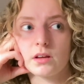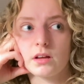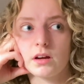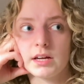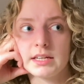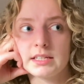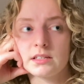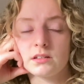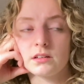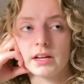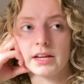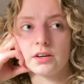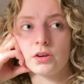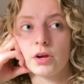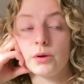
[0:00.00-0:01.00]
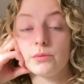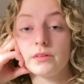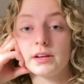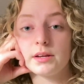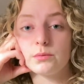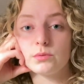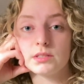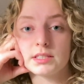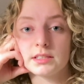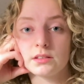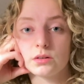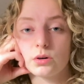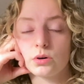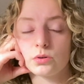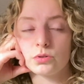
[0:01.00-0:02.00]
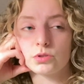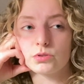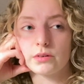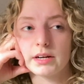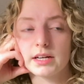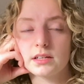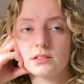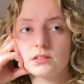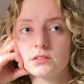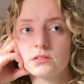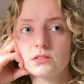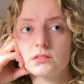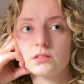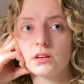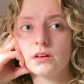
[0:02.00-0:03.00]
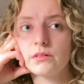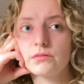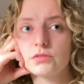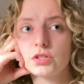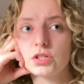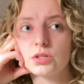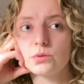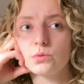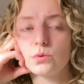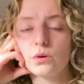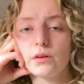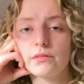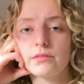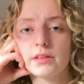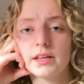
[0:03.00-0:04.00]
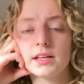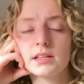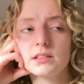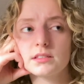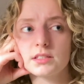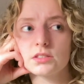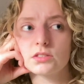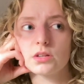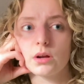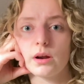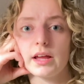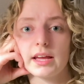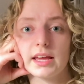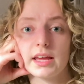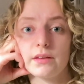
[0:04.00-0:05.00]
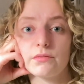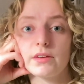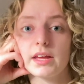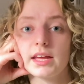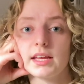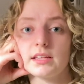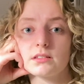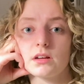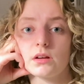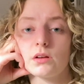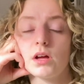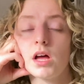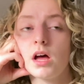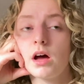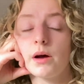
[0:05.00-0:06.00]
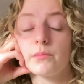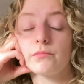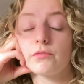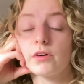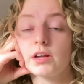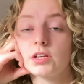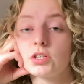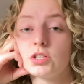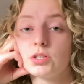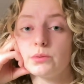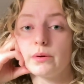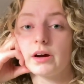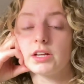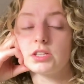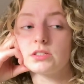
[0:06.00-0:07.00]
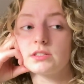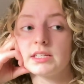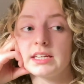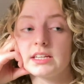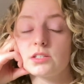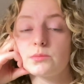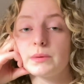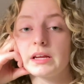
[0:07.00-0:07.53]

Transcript: I didn't like know that it was in the contract and stuff to do all of this. And so like, if it is, I'm fine to do it. I just need it to be